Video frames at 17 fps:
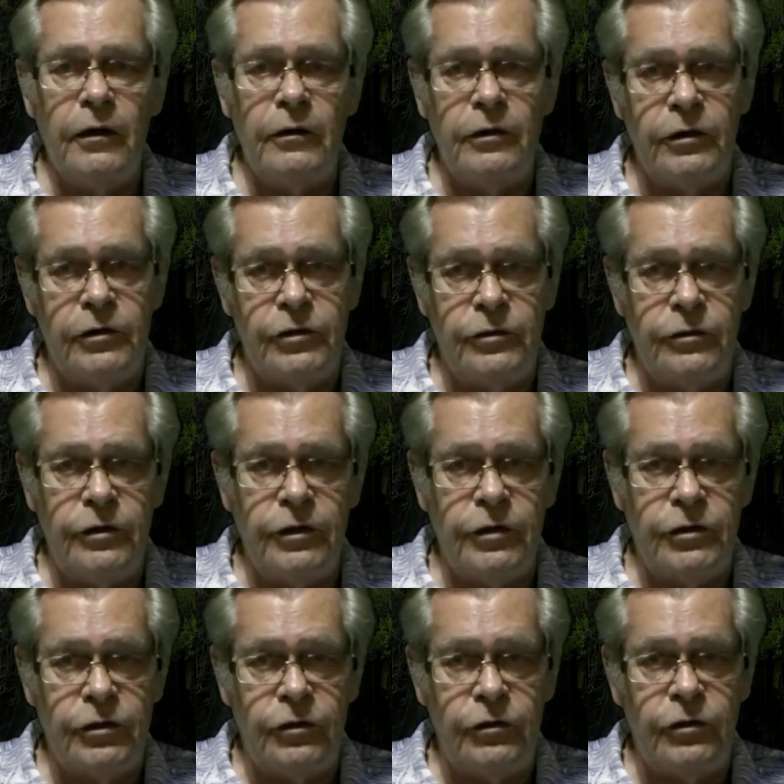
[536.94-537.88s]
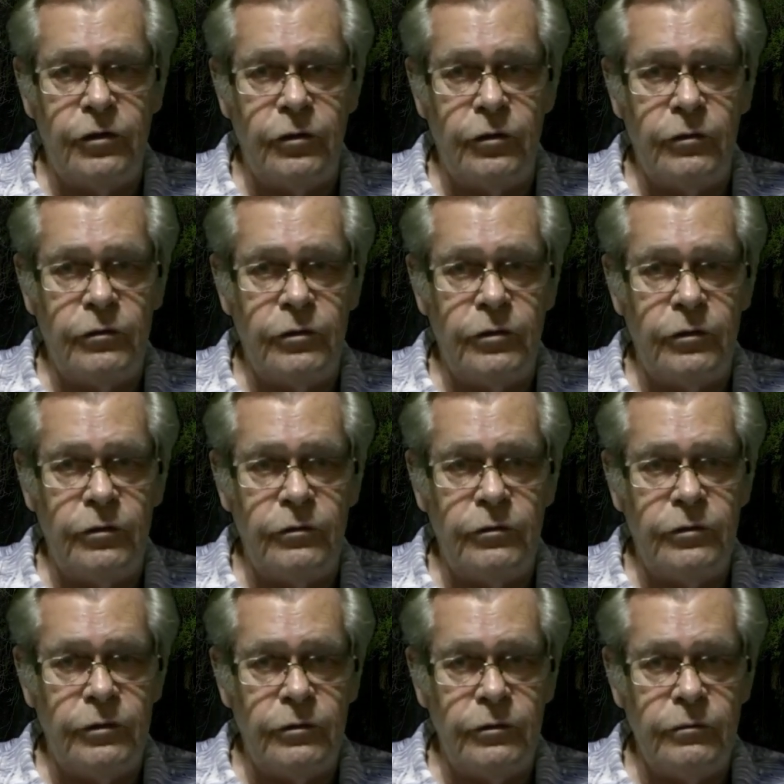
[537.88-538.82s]
the two
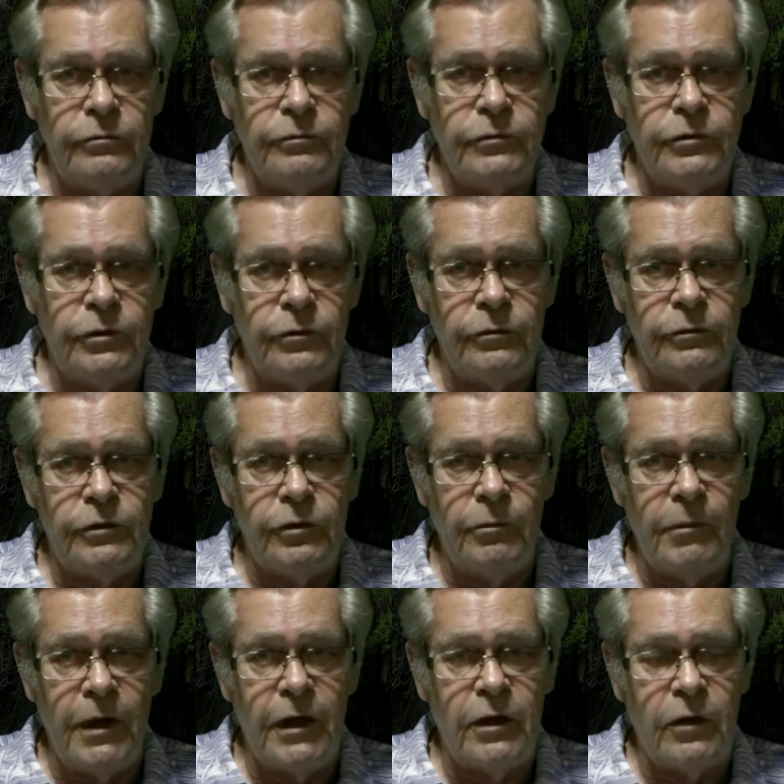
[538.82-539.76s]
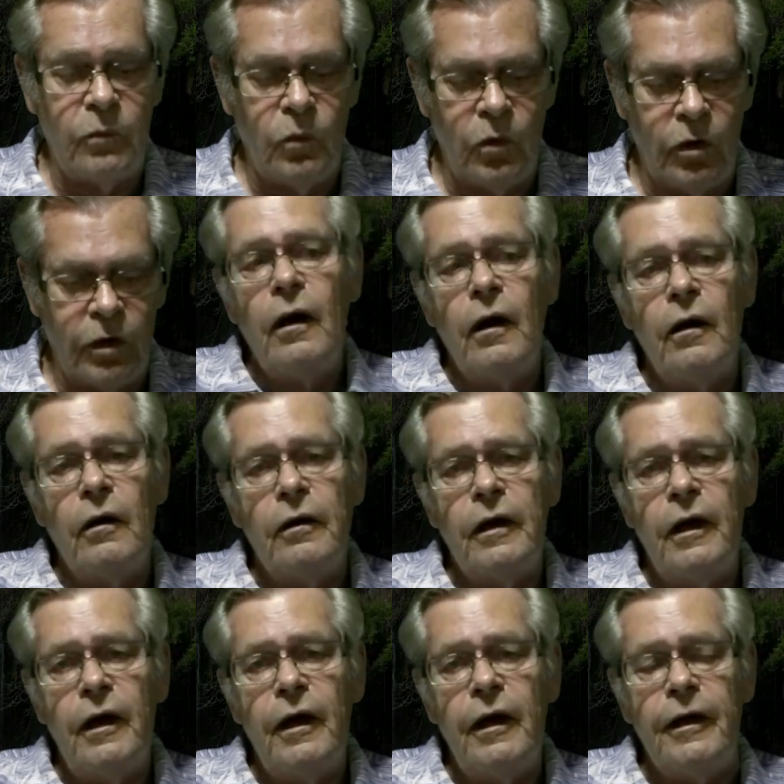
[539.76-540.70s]
to make it work.
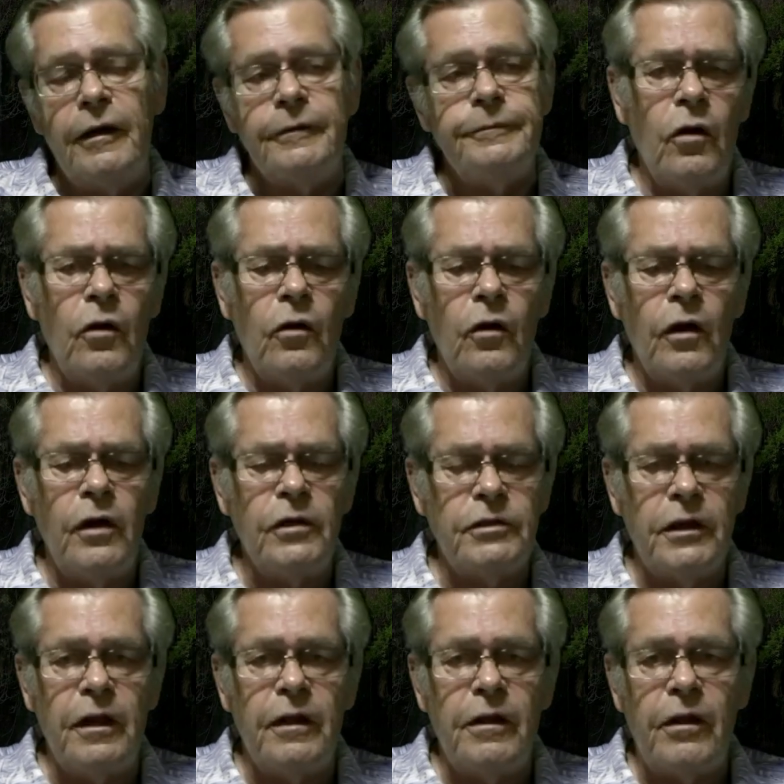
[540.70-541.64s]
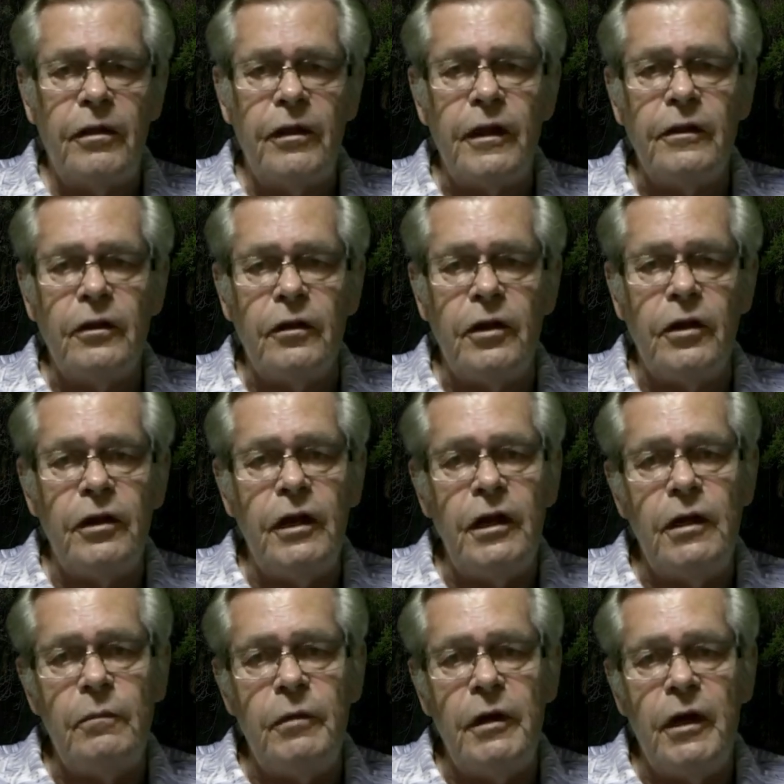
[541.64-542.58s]
Okay, there's another thing that you
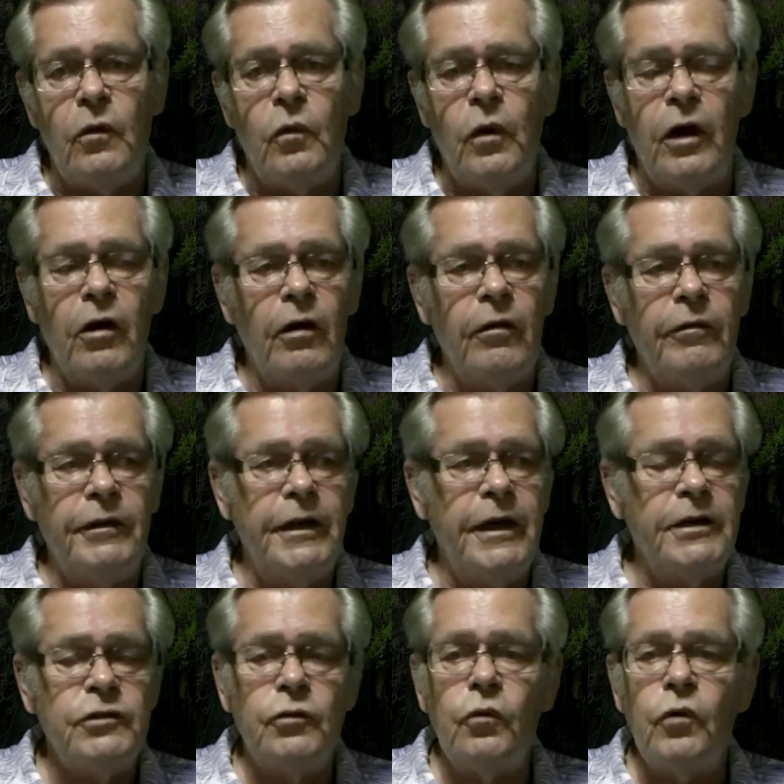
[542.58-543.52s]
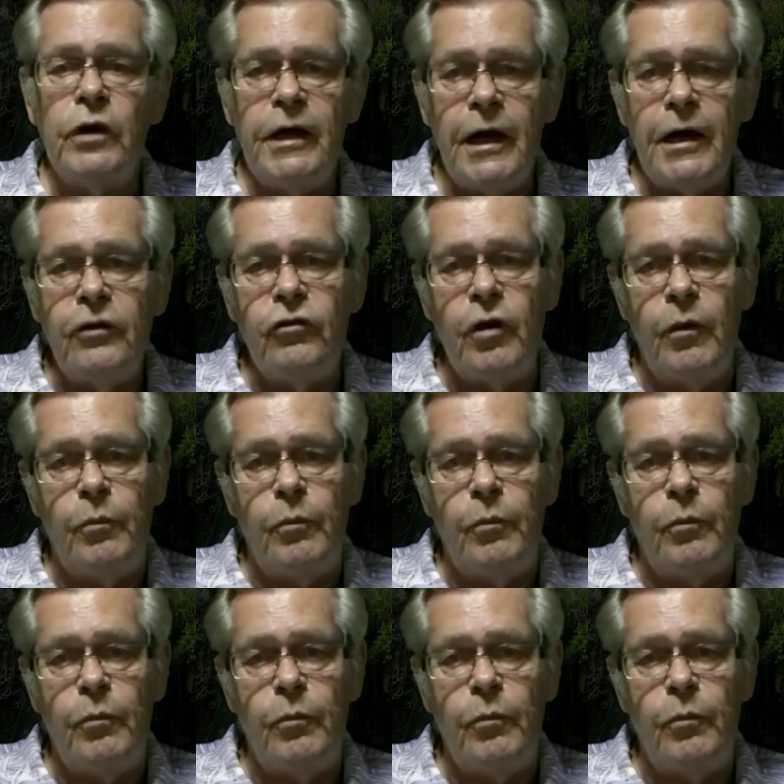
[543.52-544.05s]
need to be aware of, and that's re-entry